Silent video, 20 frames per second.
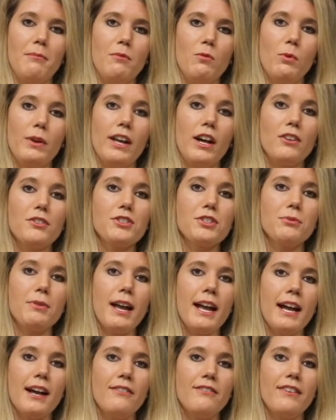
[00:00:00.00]
We also
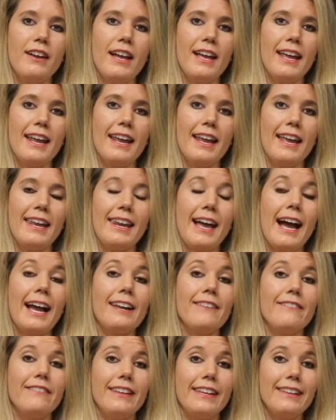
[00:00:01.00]
have an
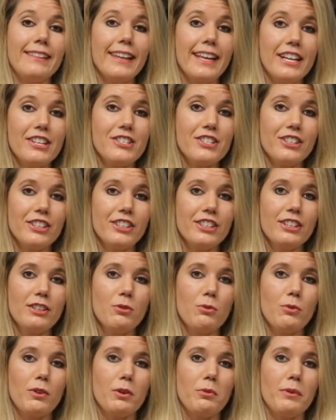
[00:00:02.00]
IV laser
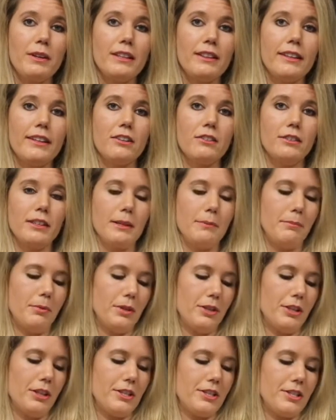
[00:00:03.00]
where we literally
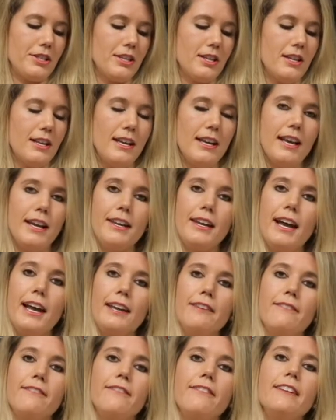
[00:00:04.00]
put an
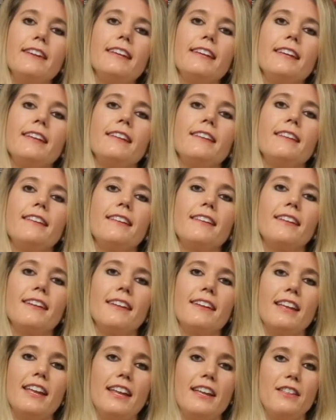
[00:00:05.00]
IV
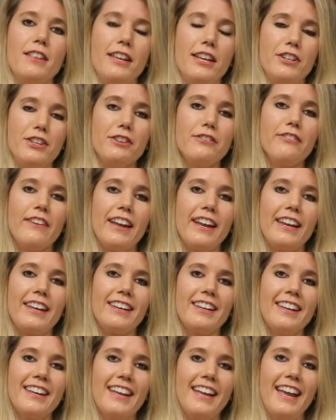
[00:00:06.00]
in your
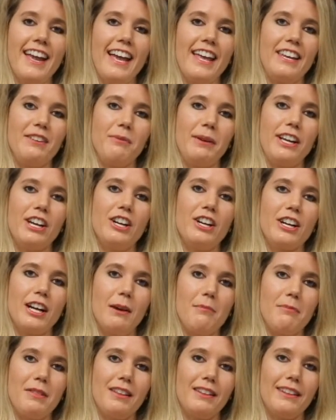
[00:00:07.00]
vein and we hook
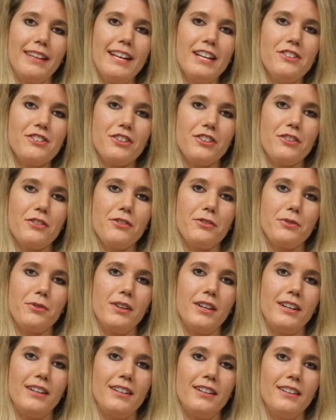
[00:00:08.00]
up the laser through
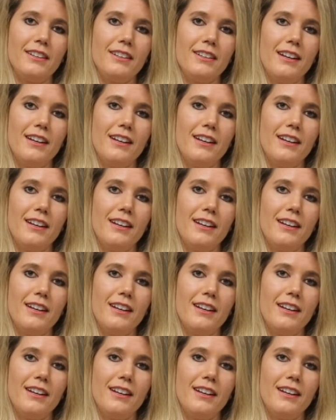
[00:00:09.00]
a